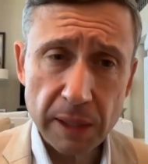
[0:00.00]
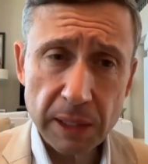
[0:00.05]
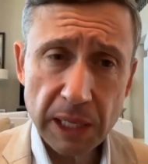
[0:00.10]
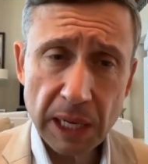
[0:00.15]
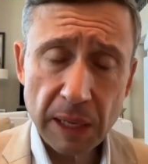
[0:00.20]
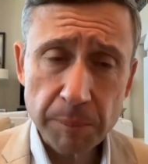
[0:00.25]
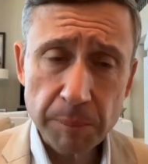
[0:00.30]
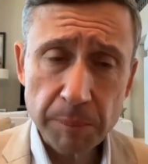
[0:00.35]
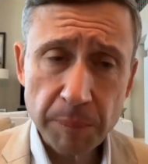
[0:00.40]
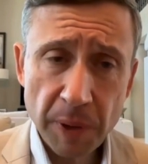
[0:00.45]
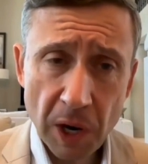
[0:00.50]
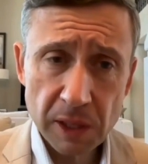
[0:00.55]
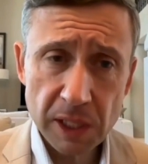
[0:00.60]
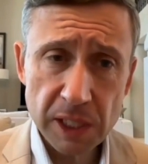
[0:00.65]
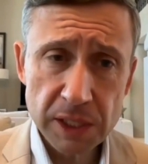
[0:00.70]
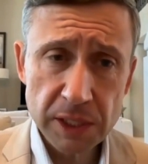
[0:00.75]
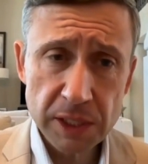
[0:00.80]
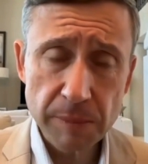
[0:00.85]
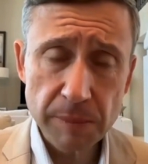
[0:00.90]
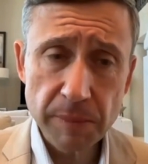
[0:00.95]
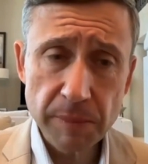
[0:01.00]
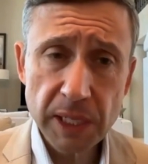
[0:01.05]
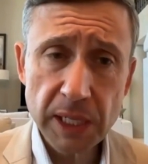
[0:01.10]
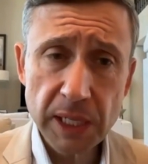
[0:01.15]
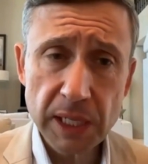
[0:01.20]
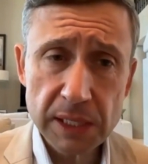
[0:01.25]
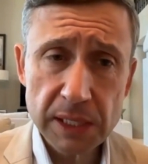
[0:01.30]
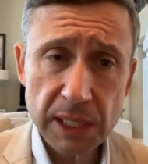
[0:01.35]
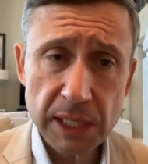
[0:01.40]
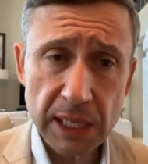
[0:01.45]
And part of this to
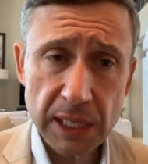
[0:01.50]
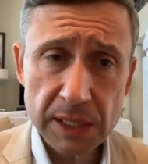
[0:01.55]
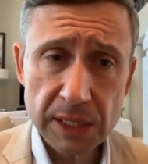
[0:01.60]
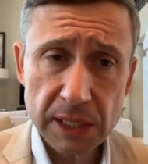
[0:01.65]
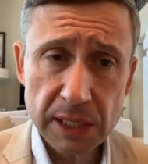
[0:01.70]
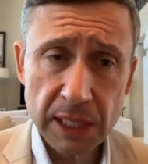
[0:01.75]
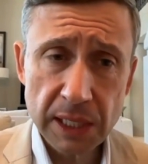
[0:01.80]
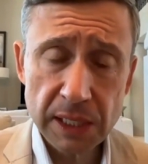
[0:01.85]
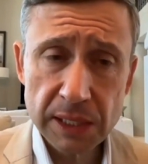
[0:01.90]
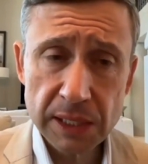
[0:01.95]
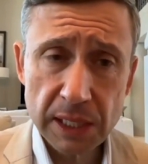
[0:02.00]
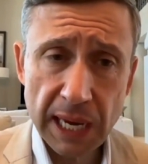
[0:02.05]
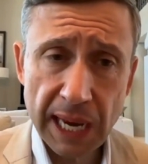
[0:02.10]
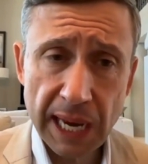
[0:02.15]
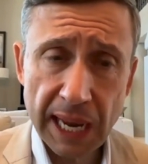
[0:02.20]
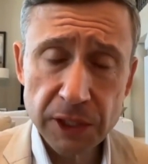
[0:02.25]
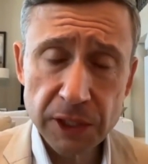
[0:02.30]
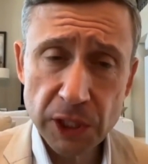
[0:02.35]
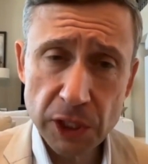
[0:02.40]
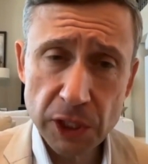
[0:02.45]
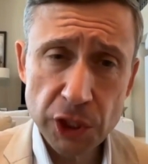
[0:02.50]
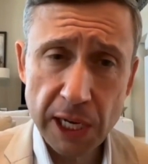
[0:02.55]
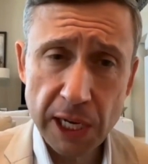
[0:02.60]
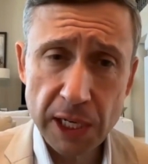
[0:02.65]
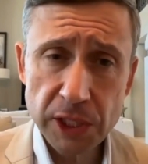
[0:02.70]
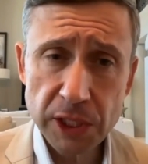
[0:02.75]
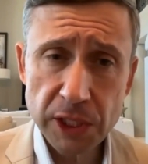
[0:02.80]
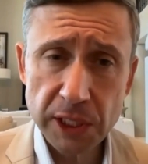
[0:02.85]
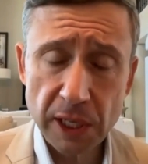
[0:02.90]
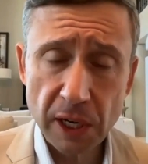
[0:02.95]
me is actually
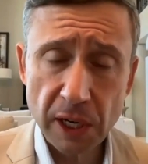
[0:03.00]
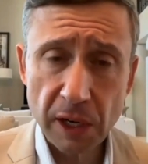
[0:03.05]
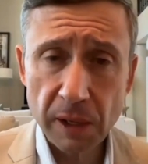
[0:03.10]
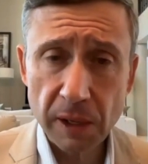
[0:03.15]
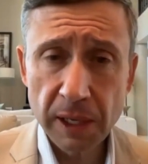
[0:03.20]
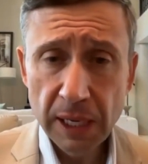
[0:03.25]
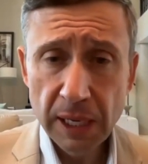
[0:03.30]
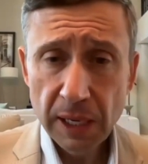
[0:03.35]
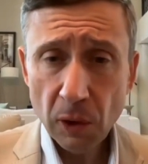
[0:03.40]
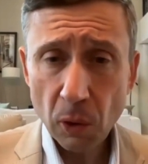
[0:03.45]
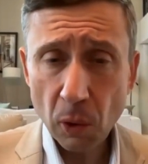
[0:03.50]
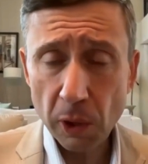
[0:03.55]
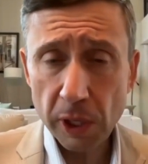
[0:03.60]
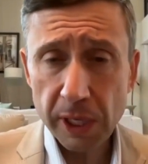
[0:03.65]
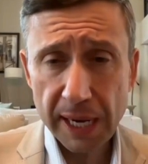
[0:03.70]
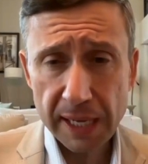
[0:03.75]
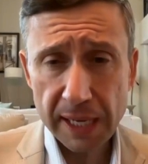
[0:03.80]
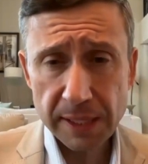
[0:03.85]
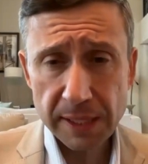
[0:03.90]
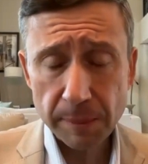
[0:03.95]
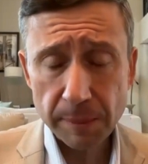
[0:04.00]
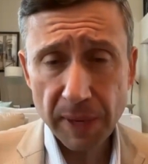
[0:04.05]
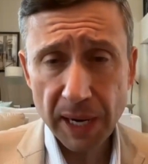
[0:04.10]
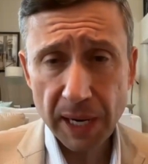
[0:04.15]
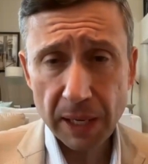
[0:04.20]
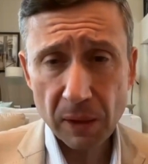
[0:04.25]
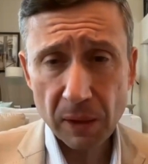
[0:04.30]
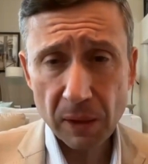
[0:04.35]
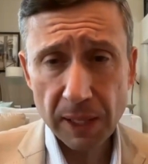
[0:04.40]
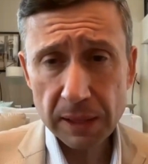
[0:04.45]
changing our organizing
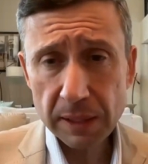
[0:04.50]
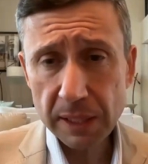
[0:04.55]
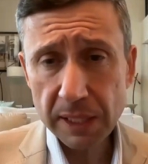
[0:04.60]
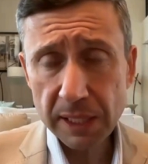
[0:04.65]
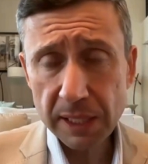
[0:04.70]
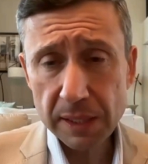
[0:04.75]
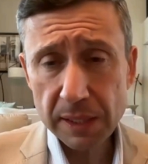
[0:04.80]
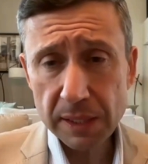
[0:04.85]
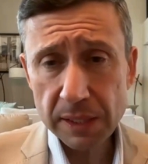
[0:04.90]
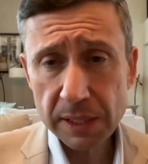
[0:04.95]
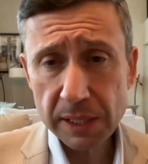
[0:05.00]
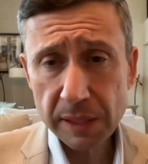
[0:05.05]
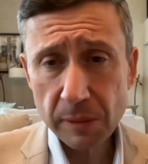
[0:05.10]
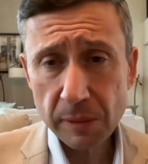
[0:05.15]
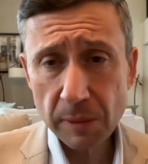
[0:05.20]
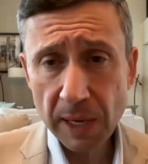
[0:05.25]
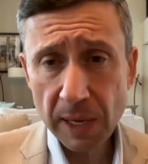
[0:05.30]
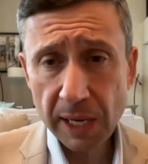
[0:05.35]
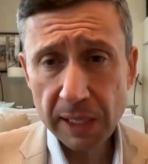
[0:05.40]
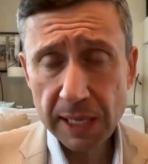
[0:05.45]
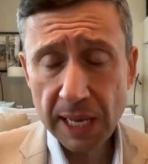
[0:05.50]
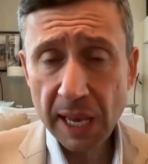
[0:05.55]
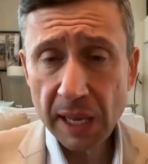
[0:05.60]
model at the DNC, right?